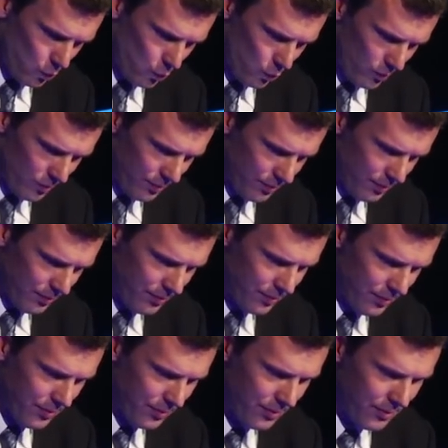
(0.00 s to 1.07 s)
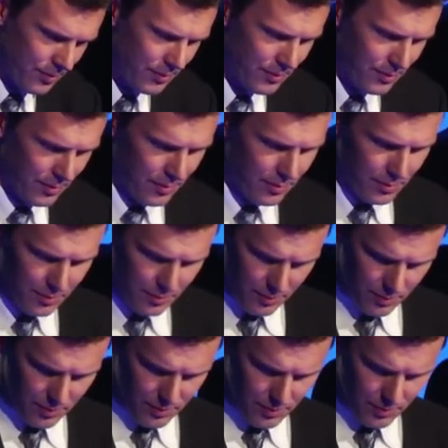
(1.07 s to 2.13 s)

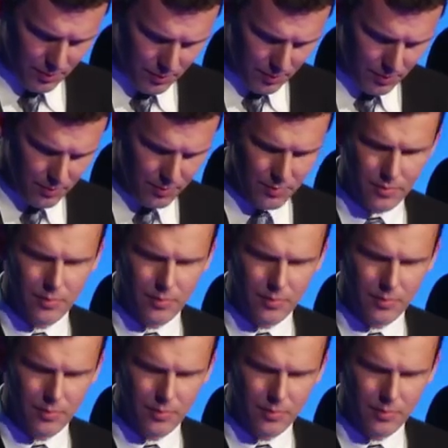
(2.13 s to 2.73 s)
[no speech]